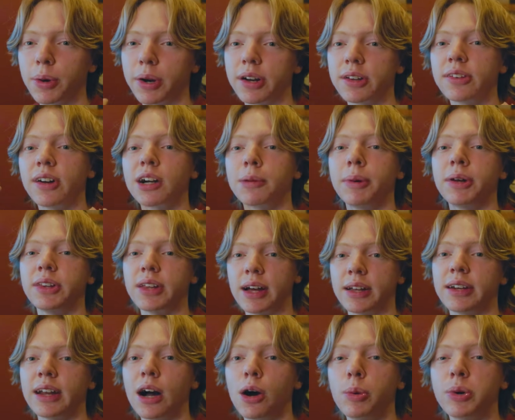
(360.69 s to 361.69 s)
we're gonna talk about
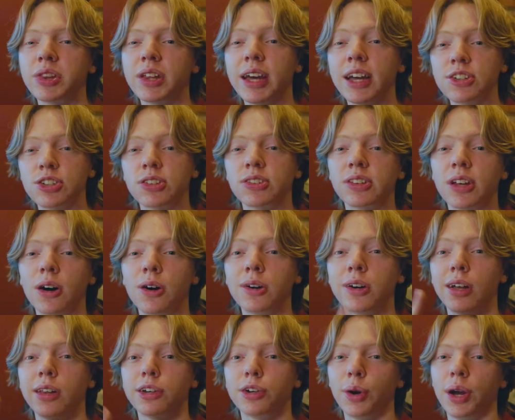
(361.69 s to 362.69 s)
that now with HSL,
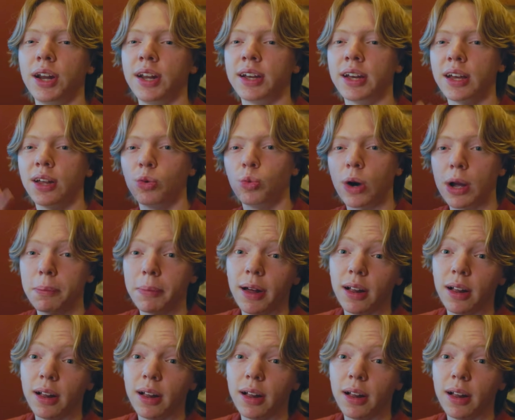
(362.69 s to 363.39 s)
color grading, and white